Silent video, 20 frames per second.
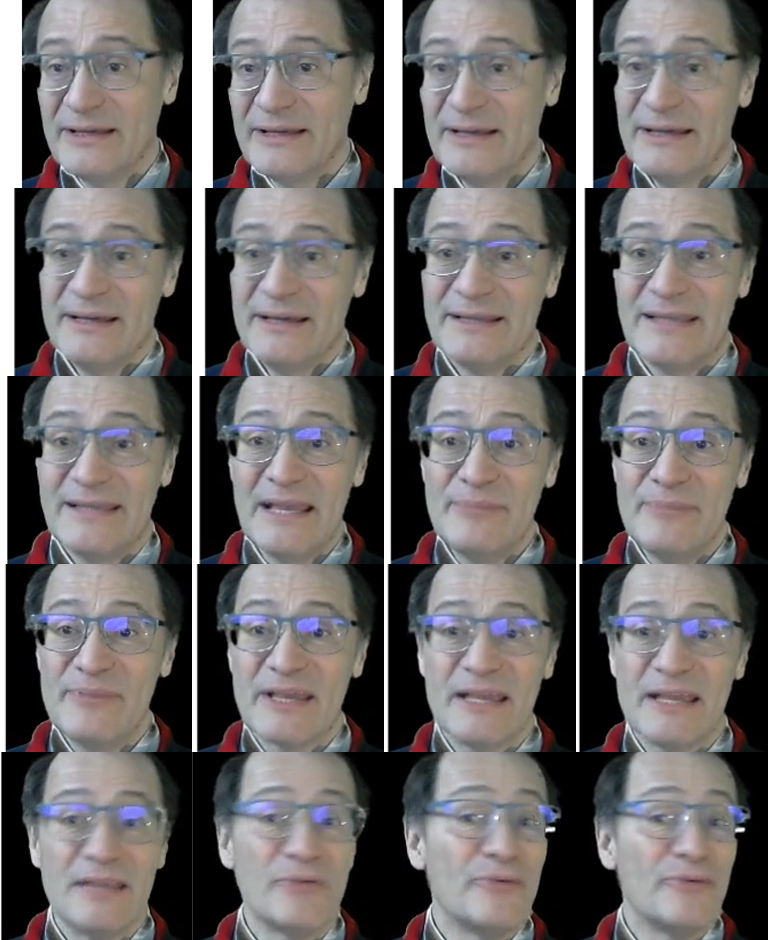They begin
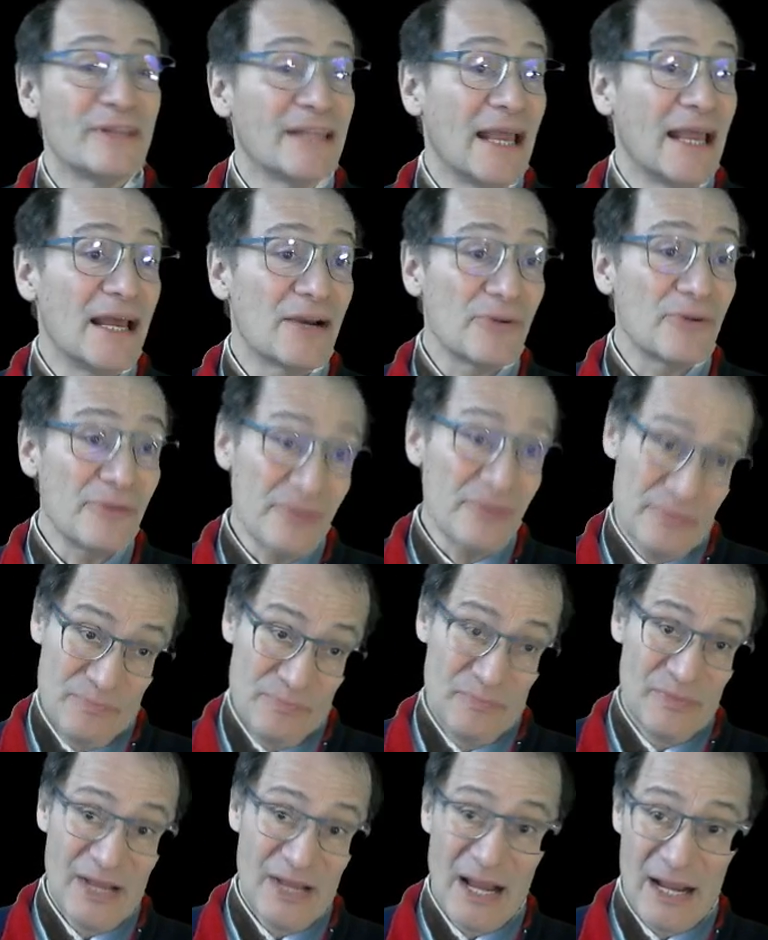with error,
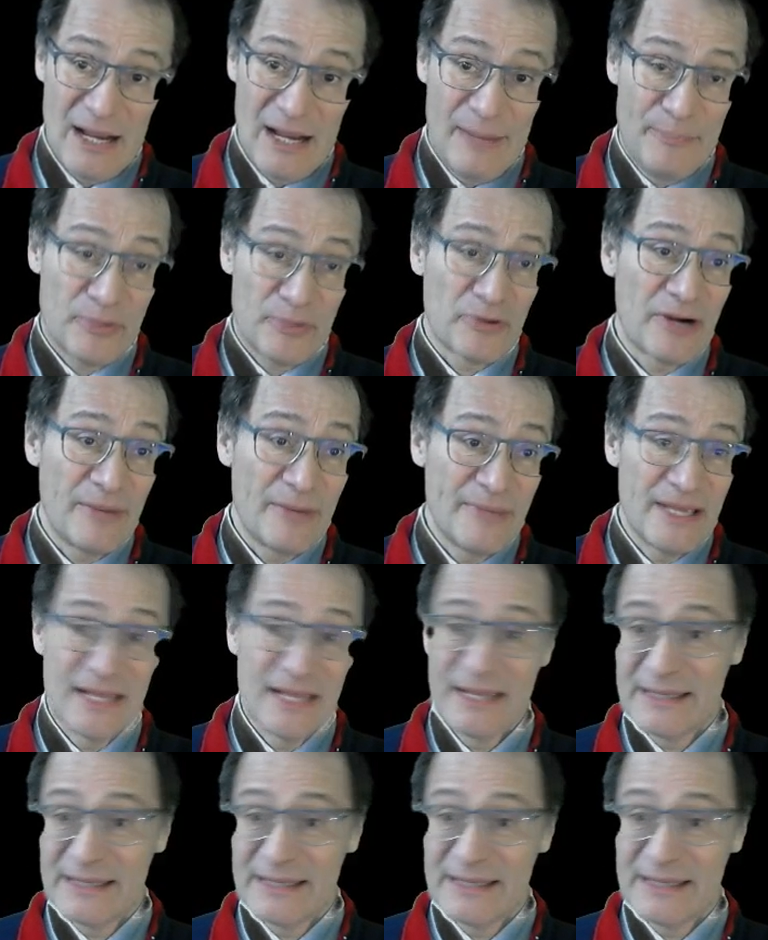a programming